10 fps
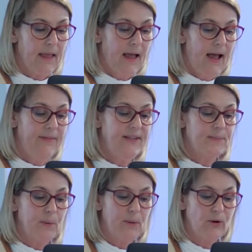And this
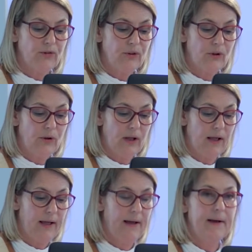proposal,
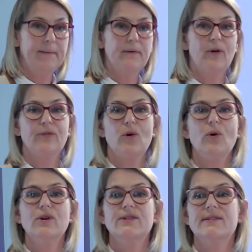of
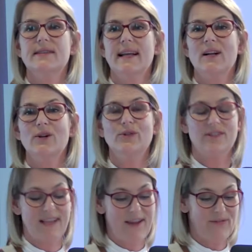course, includes
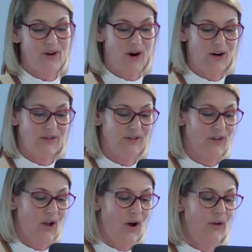safeguards
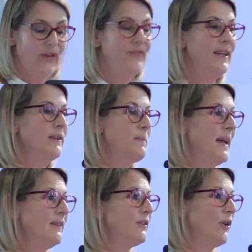on the
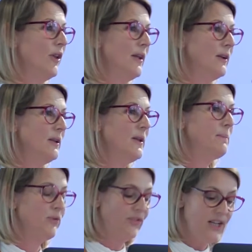fundamental and the
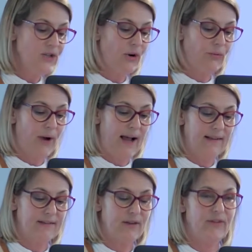procedural
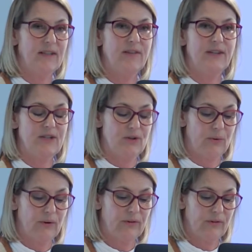rights of
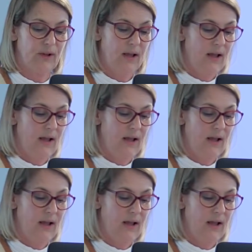individuals.